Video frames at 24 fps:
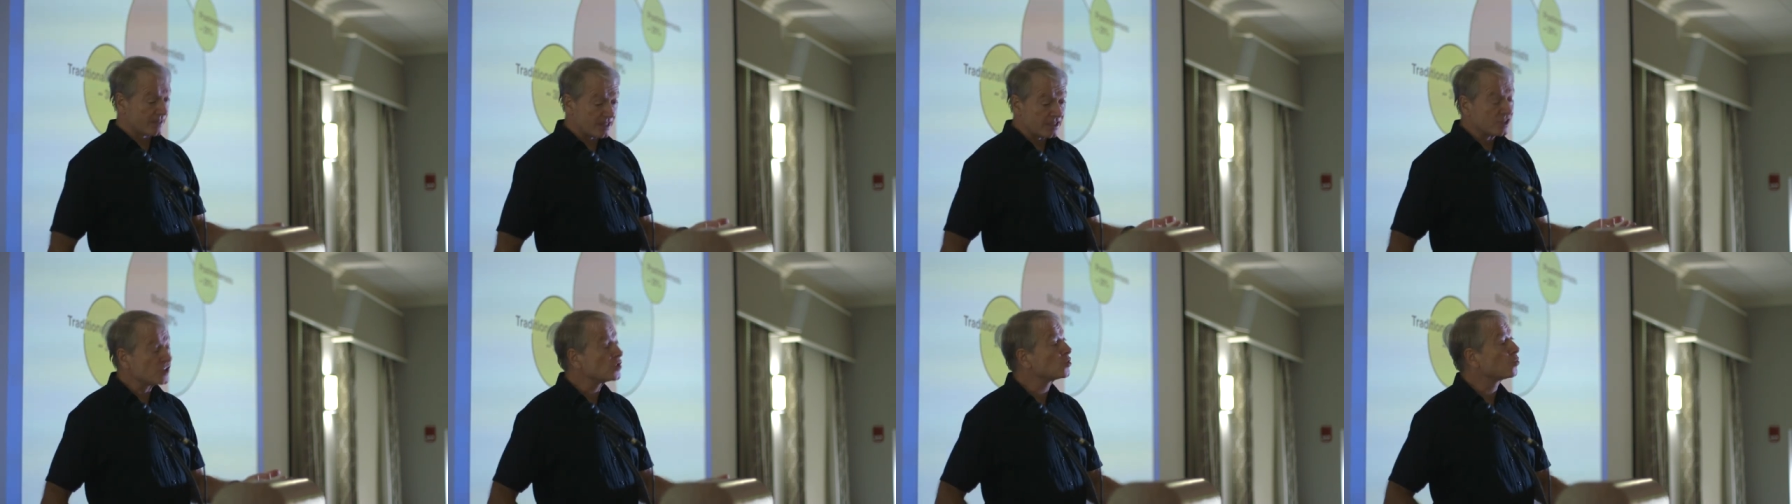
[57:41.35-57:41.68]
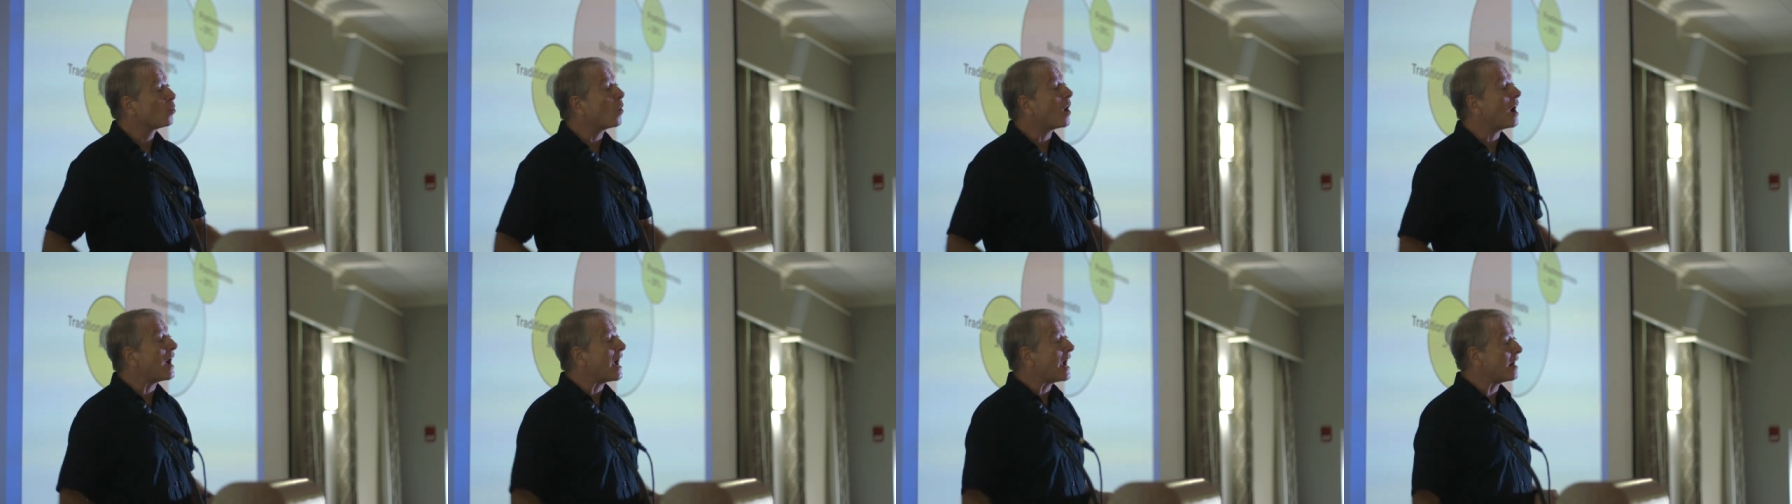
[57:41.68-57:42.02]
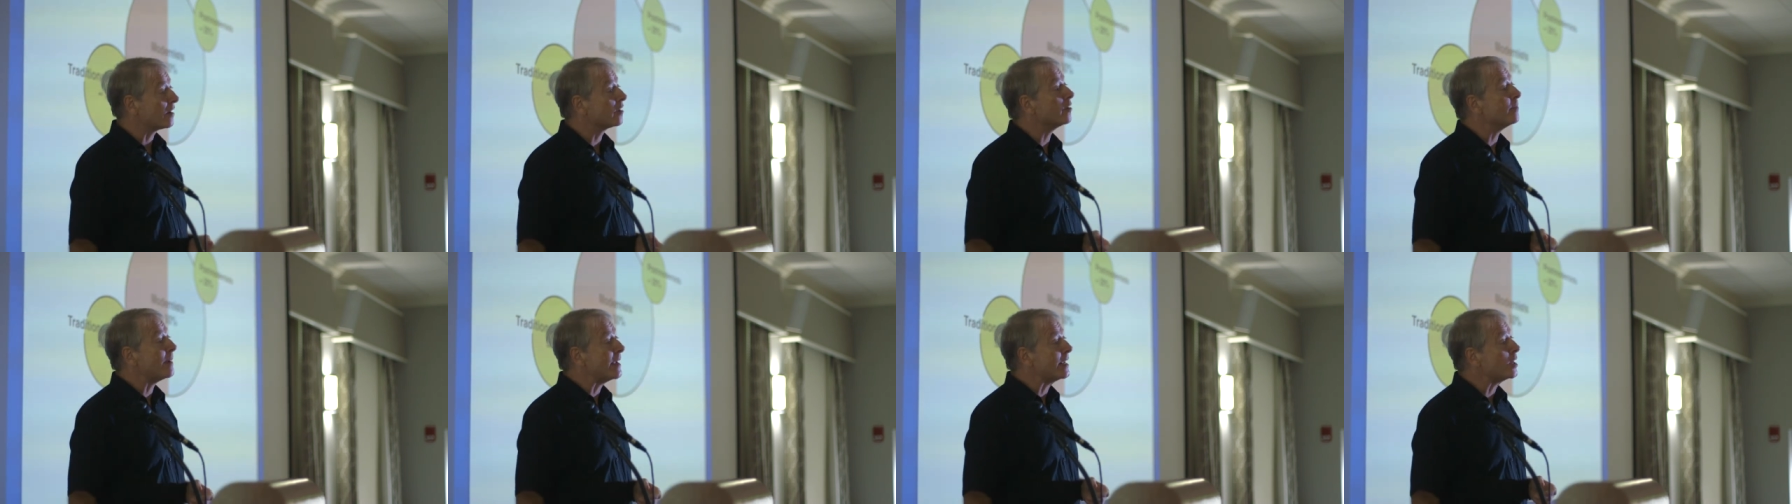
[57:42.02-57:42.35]
this is why
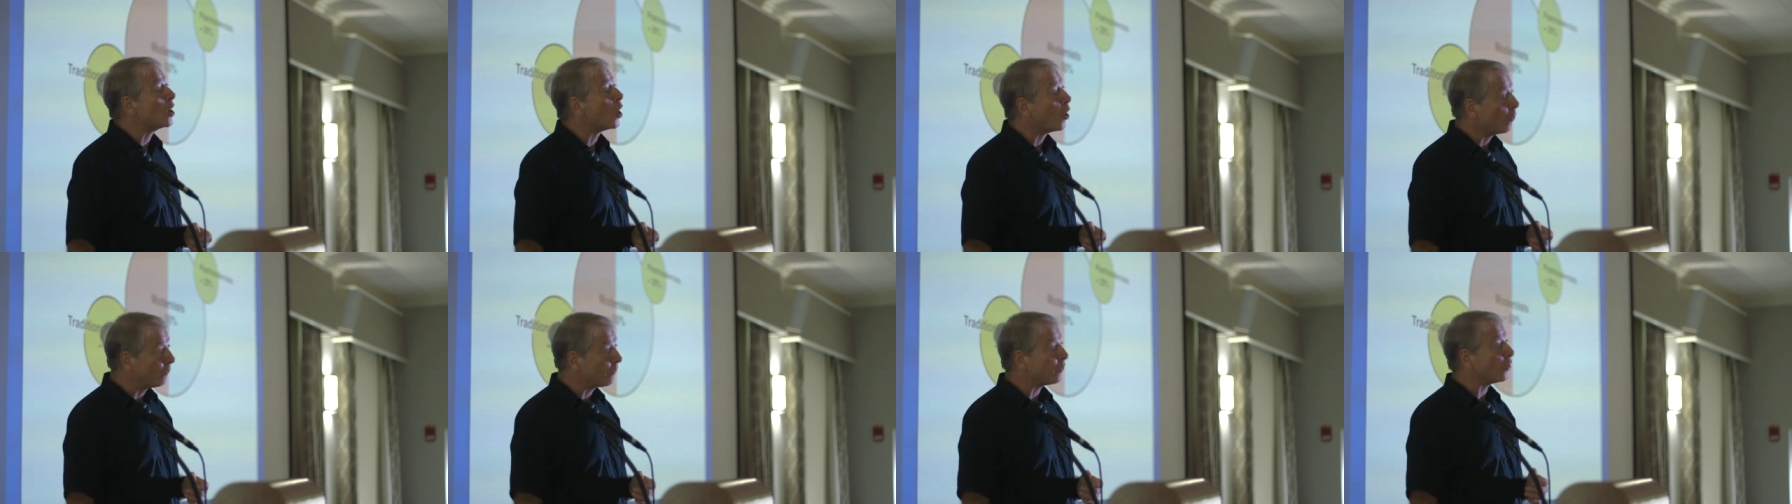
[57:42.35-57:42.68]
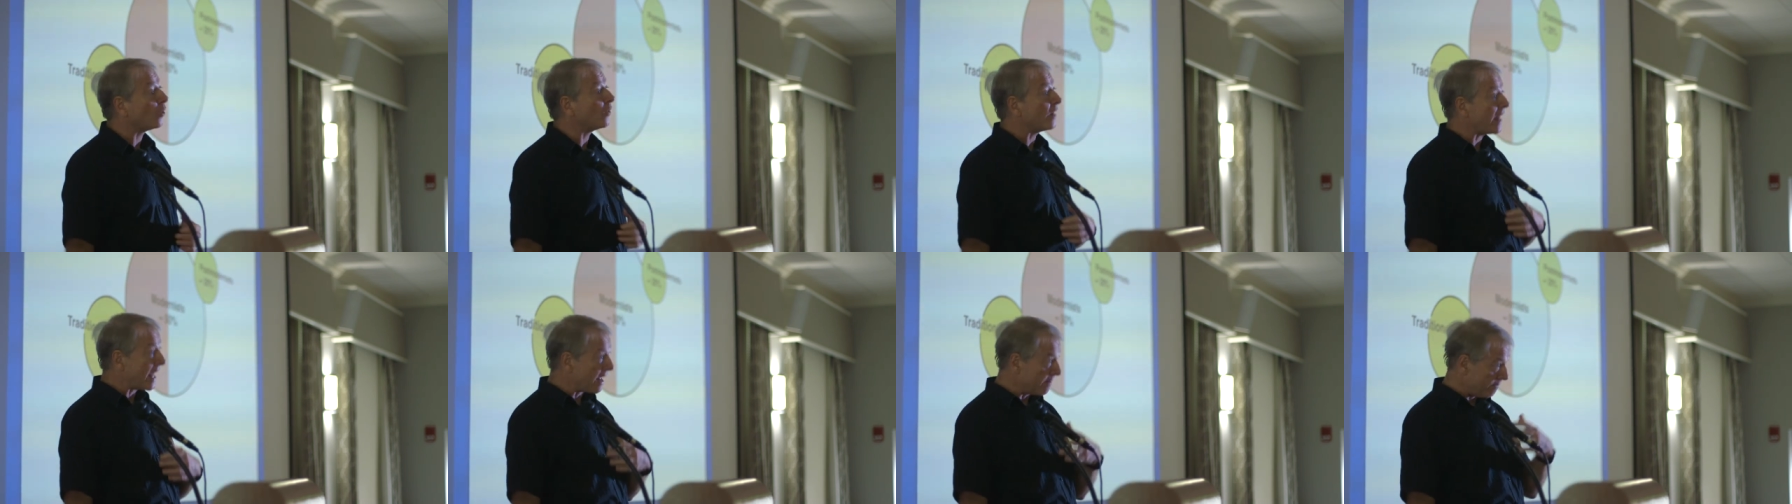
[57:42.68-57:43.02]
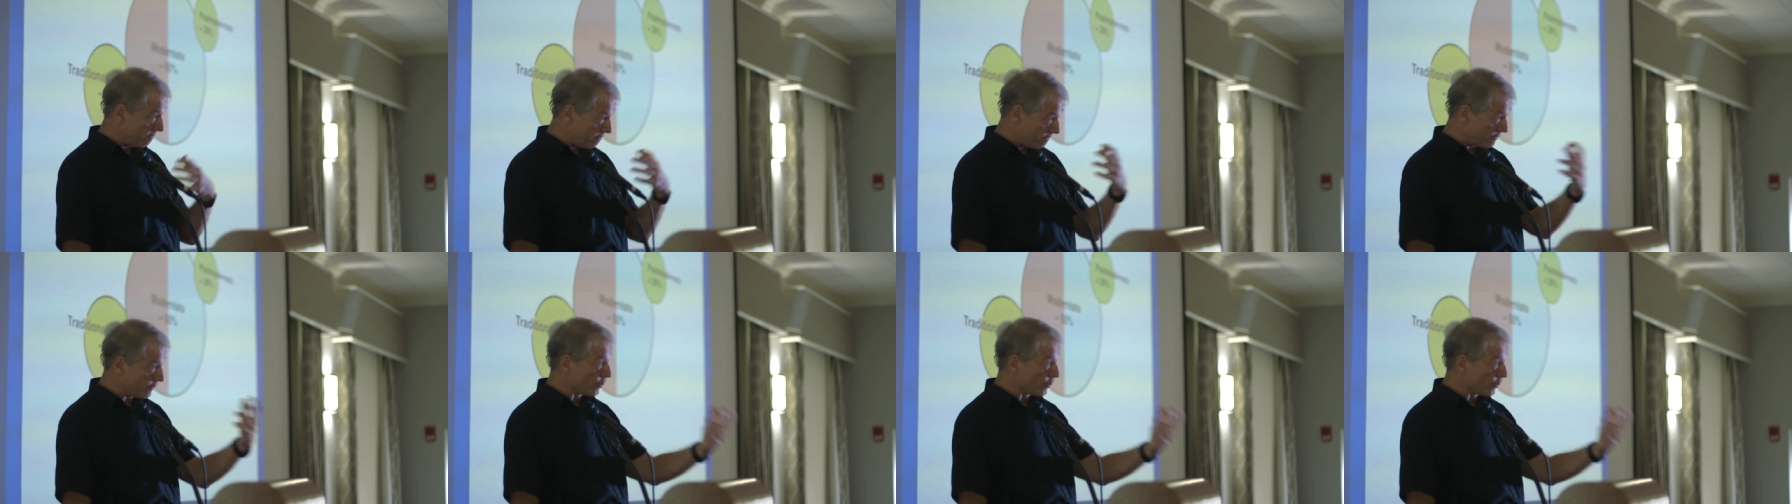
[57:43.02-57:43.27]
I remain hopeful that